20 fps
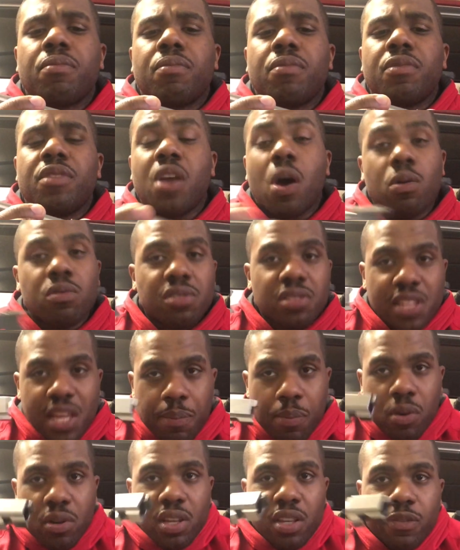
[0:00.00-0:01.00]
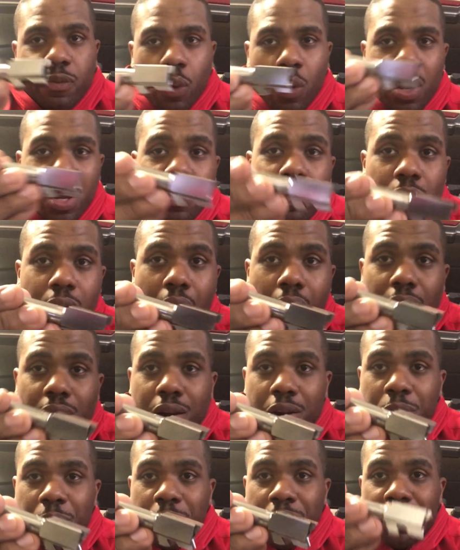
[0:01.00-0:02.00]
don't sleep on these
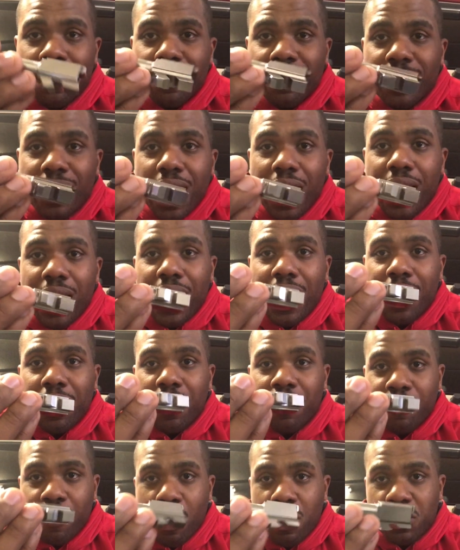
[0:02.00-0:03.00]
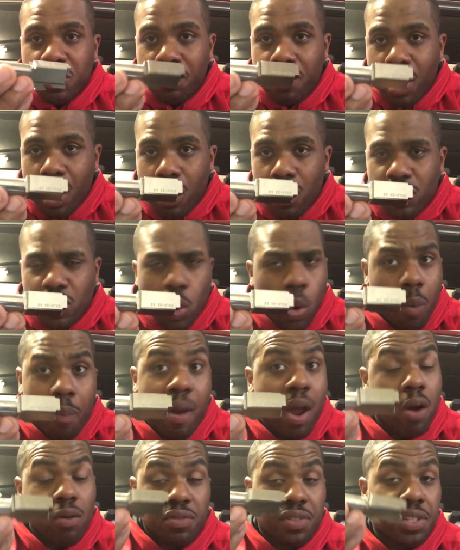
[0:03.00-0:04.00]
$42 conversion barrels or
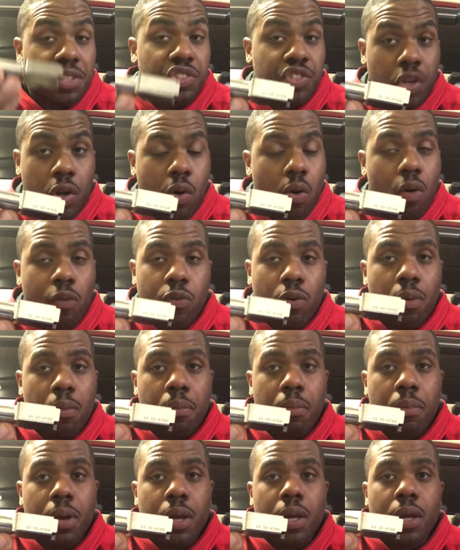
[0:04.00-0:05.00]
barrels in general from